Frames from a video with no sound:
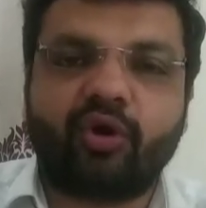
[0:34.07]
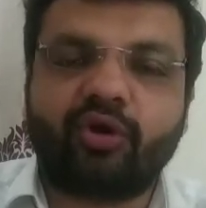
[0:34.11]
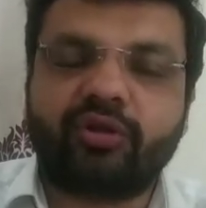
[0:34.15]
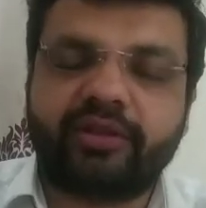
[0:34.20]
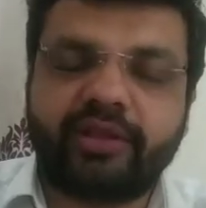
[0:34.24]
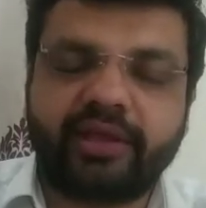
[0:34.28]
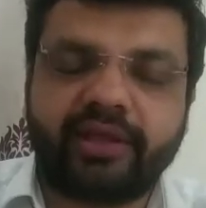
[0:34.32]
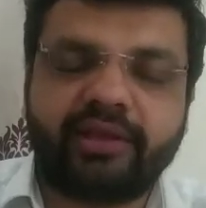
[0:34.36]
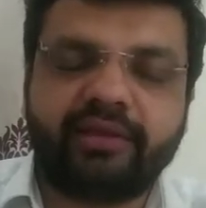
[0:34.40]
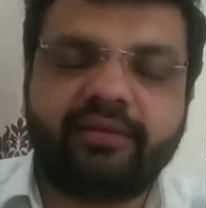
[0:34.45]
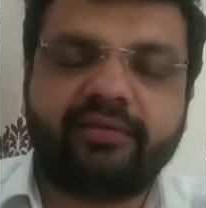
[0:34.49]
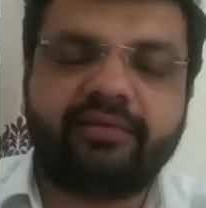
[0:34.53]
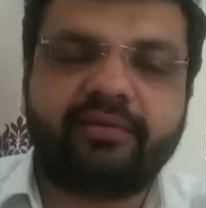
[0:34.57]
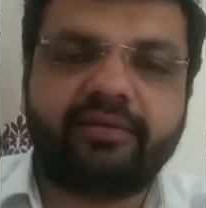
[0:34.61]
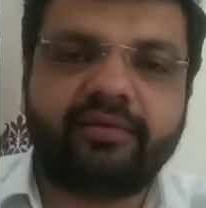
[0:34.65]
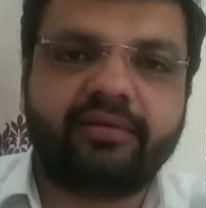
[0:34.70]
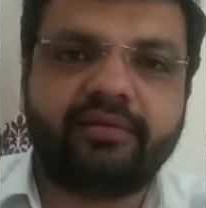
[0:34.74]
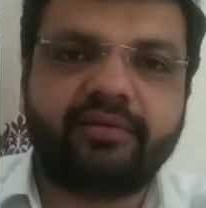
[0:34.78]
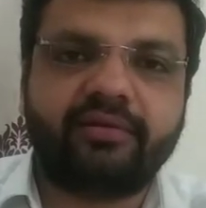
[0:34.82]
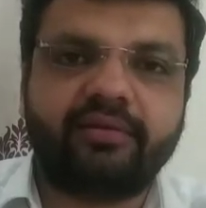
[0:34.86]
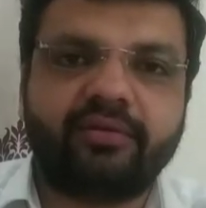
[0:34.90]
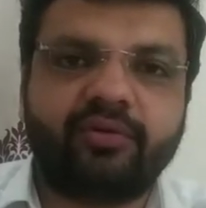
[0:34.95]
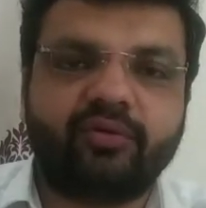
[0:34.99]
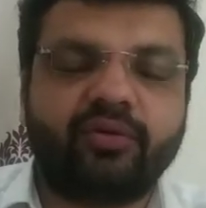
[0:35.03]
things
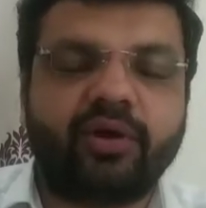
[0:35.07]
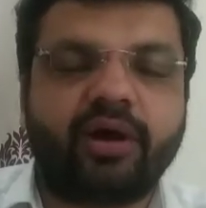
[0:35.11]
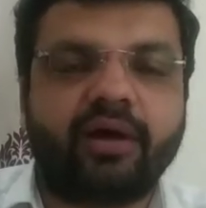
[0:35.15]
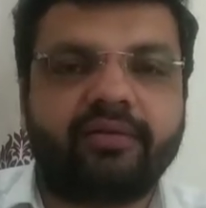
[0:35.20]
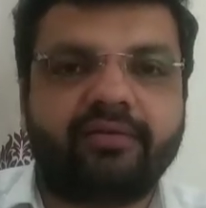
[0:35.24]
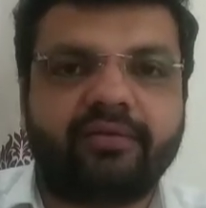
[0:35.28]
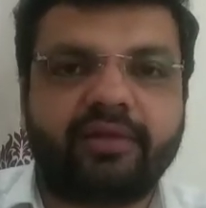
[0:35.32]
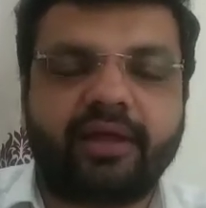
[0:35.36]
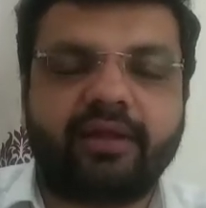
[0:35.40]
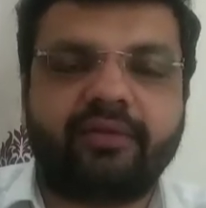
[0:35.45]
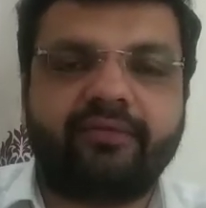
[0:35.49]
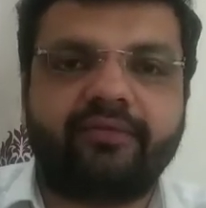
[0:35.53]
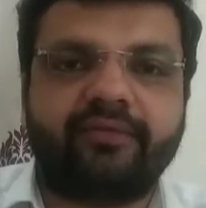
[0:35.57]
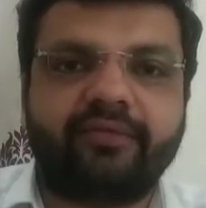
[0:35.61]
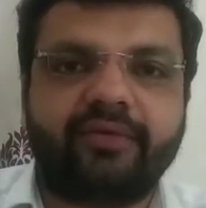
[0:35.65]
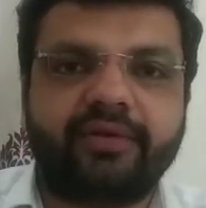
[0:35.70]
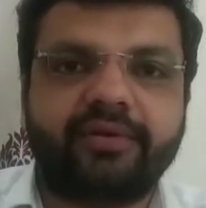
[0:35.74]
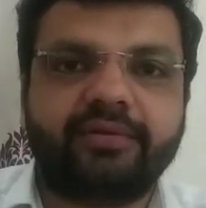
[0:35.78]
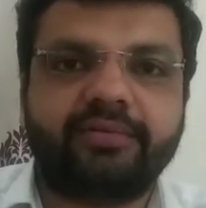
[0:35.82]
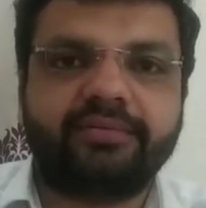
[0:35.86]
to ourselves,